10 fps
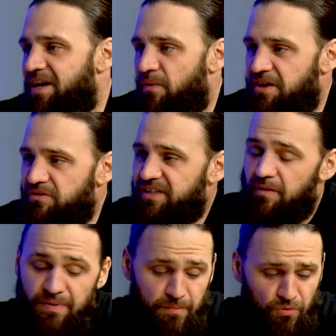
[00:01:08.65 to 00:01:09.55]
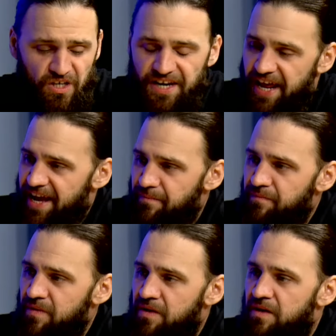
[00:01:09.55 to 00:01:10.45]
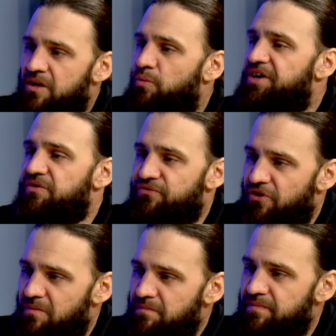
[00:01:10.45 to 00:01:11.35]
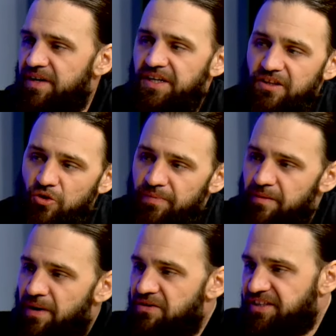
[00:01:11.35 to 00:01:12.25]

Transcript: Why don't you tell the people your name, where you're from, and a little bit about